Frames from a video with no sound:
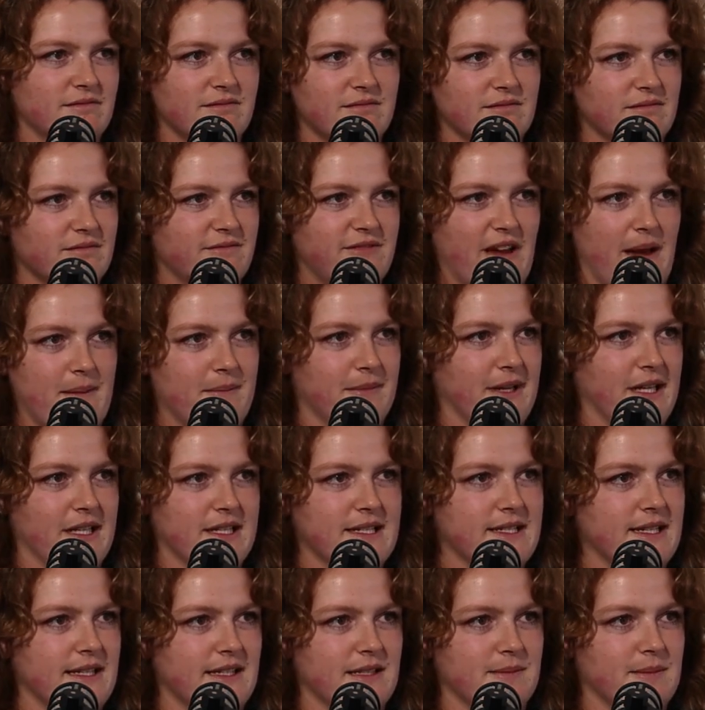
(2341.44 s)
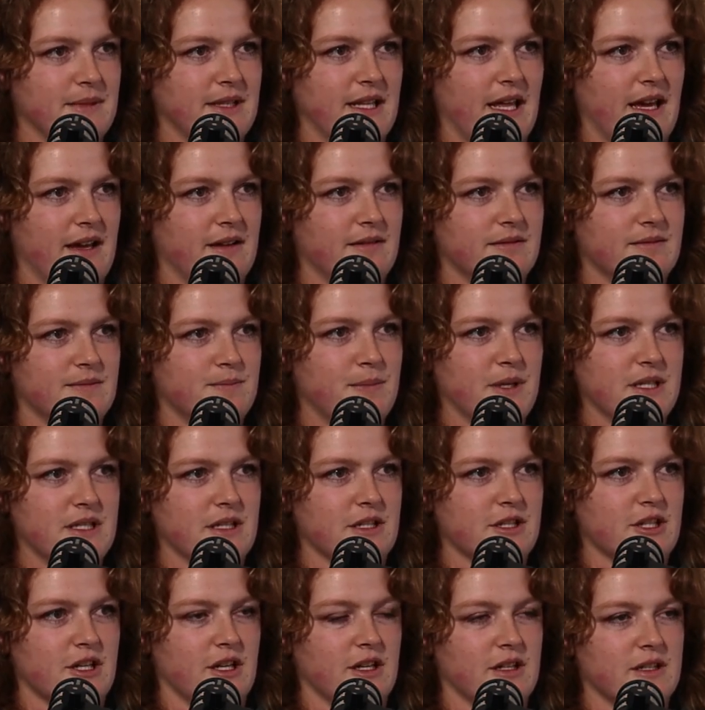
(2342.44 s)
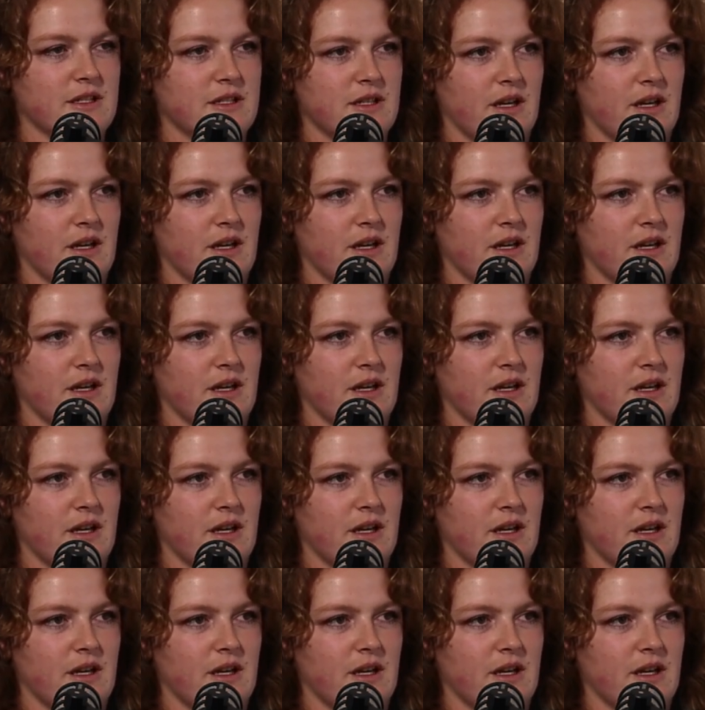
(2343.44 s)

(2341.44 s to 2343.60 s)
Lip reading: family to see them in that position. So